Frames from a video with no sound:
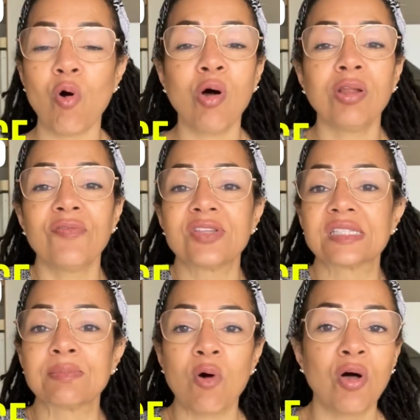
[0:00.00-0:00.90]
all of the
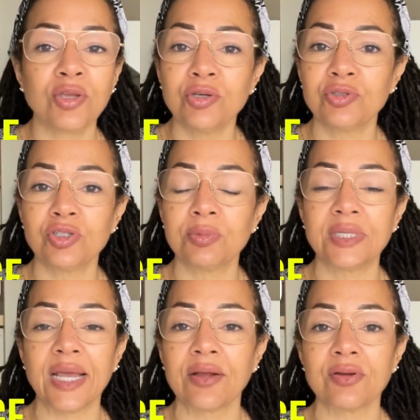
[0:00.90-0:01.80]
small YouTube
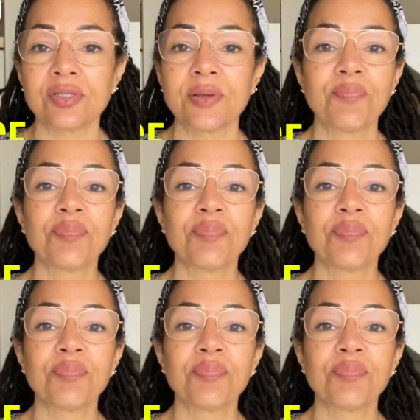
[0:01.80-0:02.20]
channels,